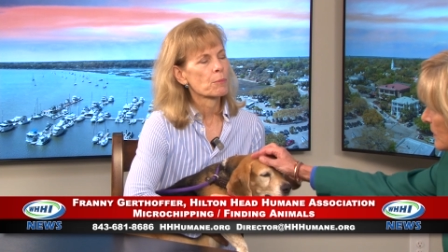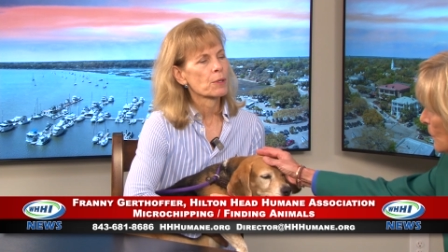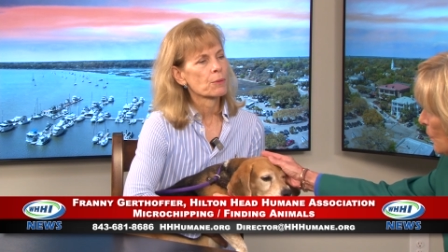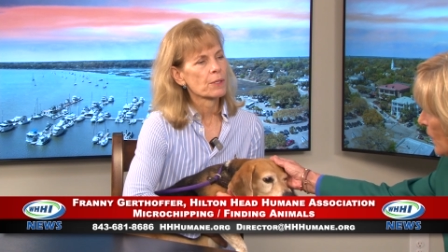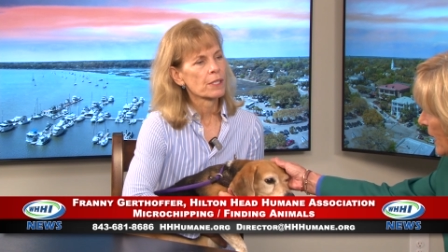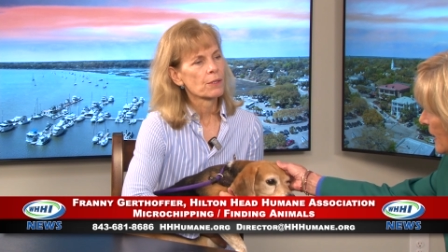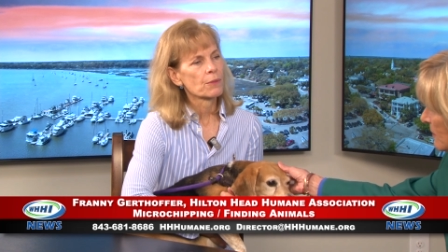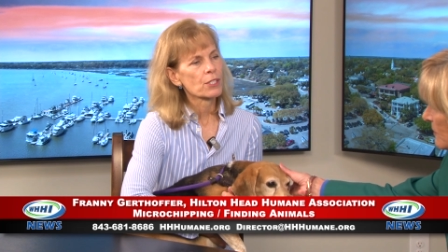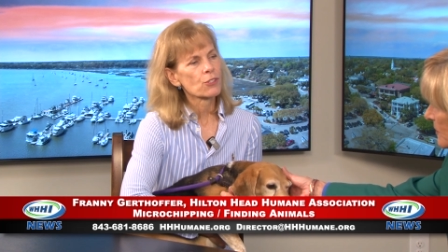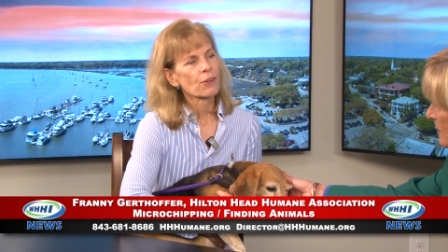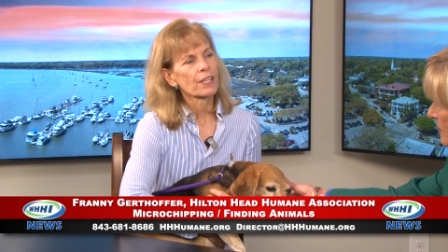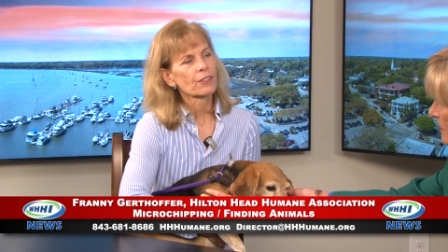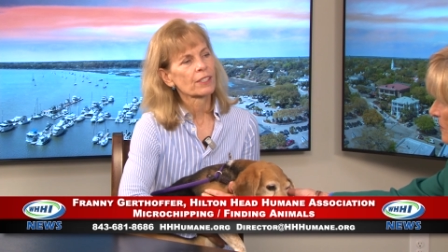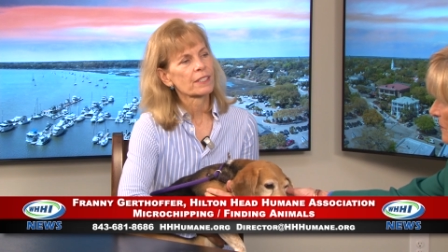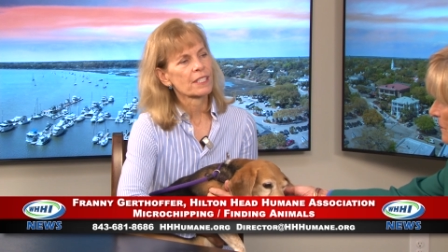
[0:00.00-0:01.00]
but we
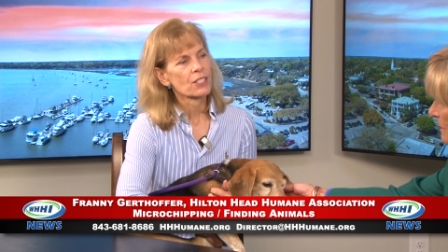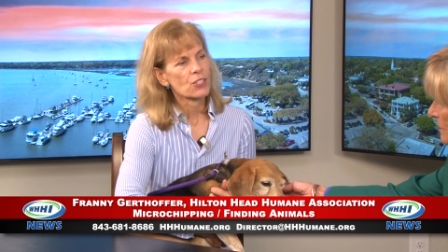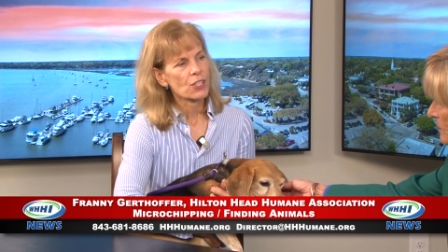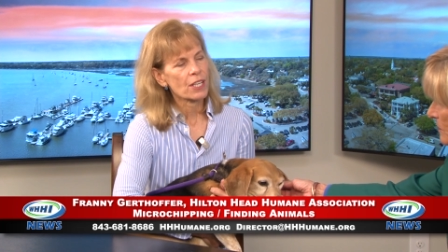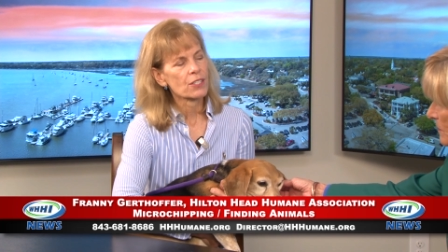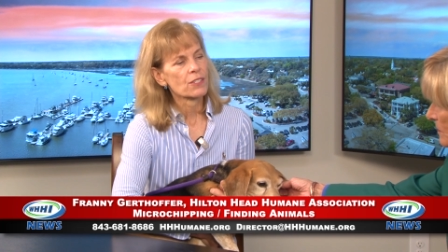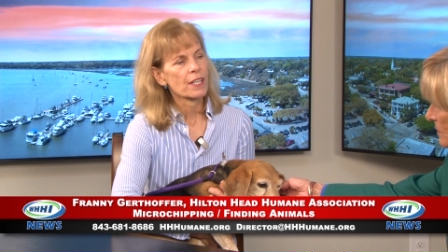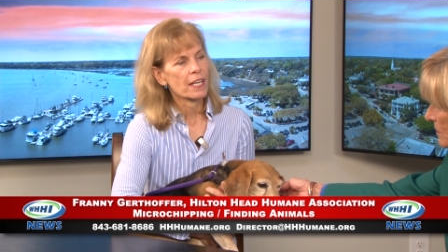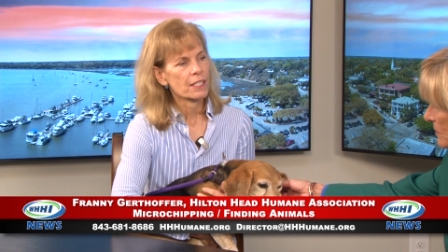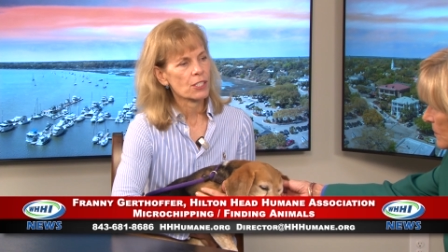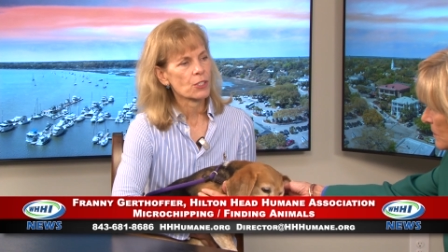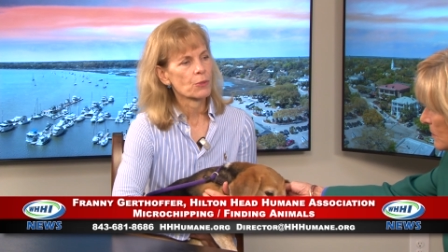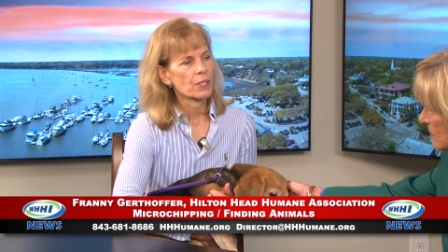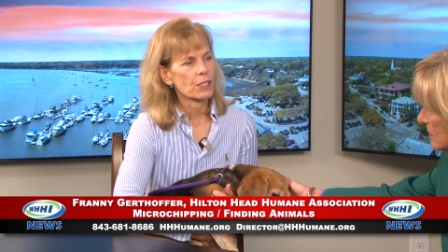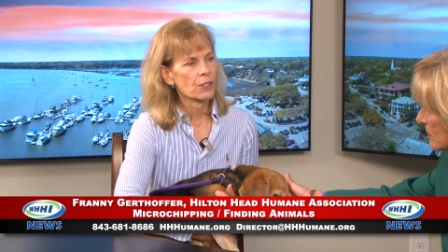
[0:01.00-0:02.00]
try not to judge that
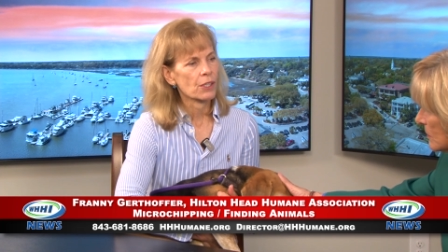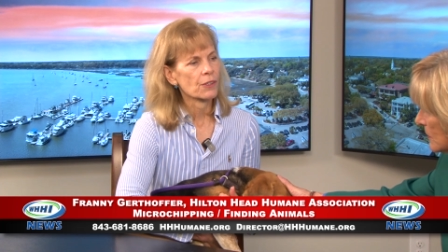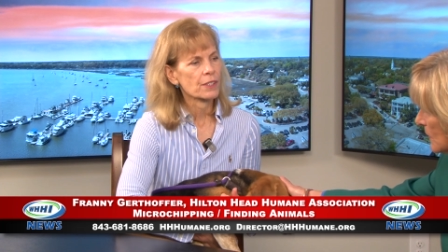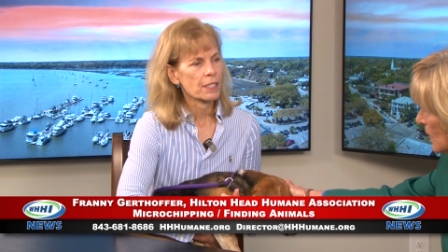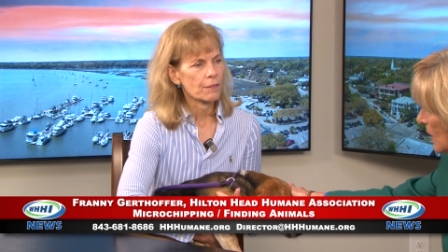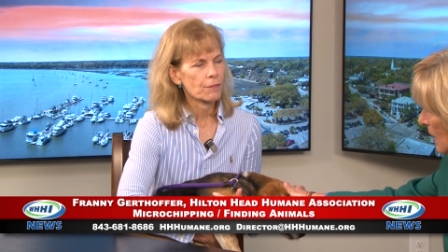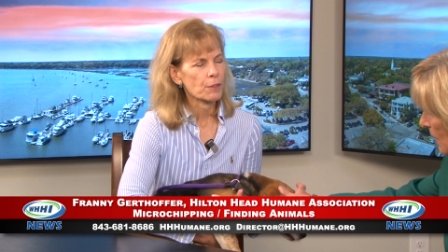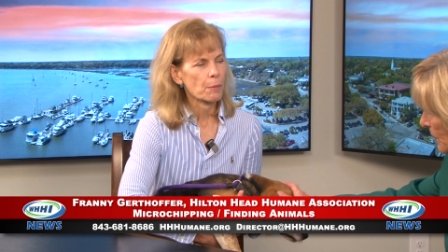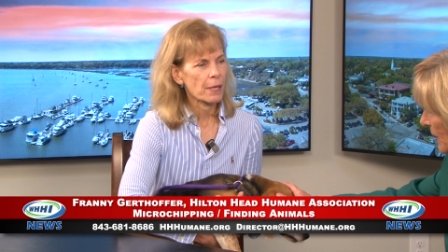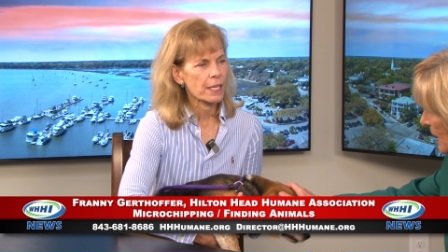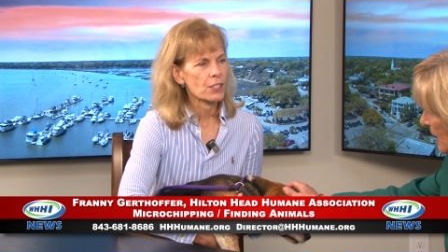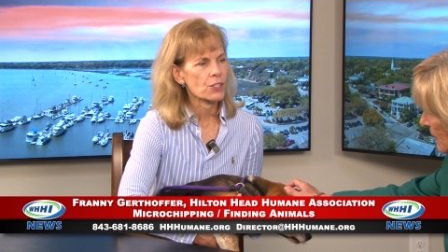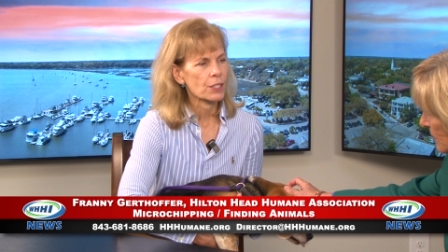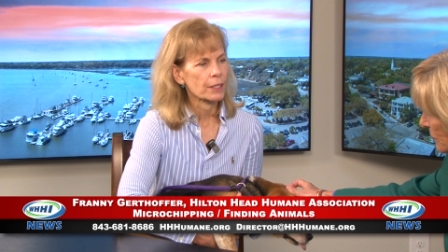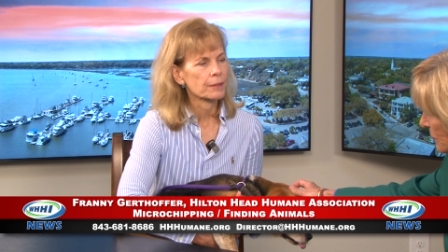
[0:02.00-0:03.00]
until we get all the
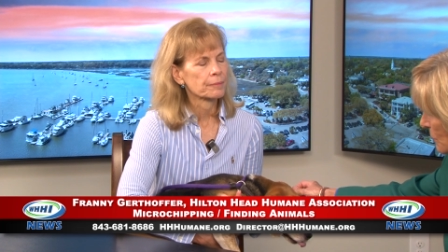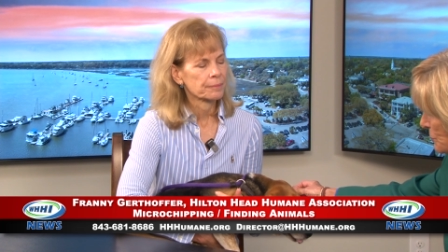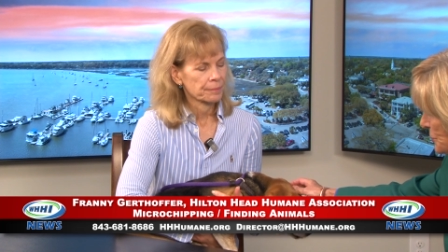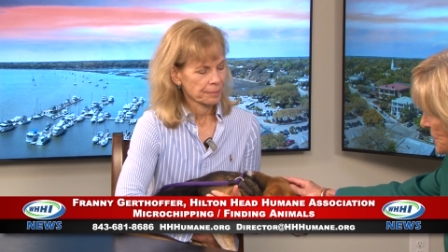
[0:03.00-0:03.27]
information. Okay. So